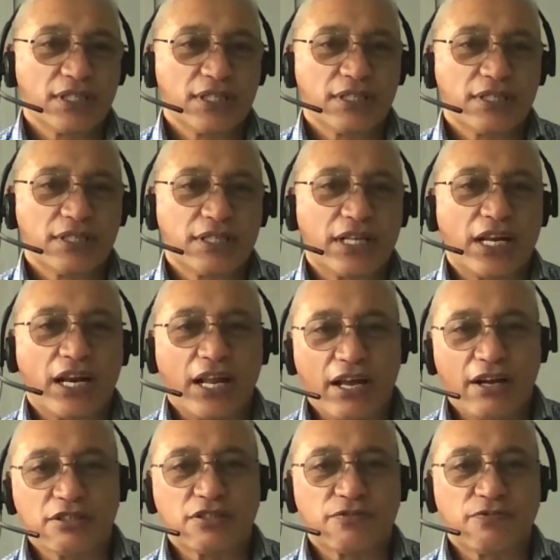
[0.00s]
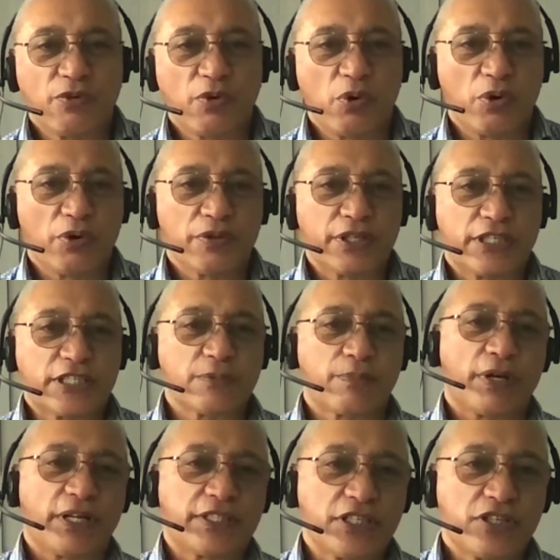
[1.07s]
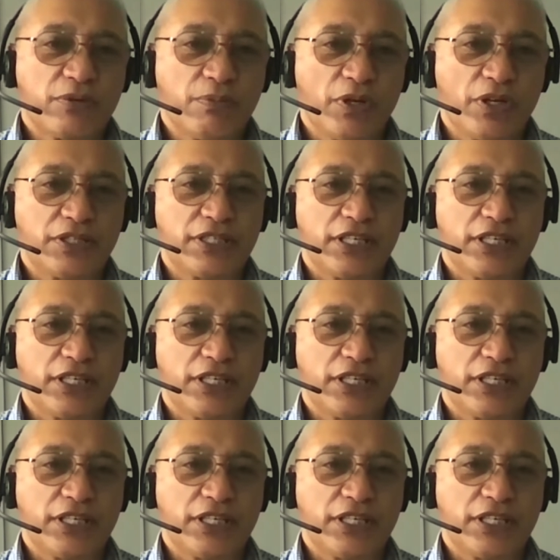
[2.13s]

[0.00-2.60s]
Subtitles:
that allows for the disability community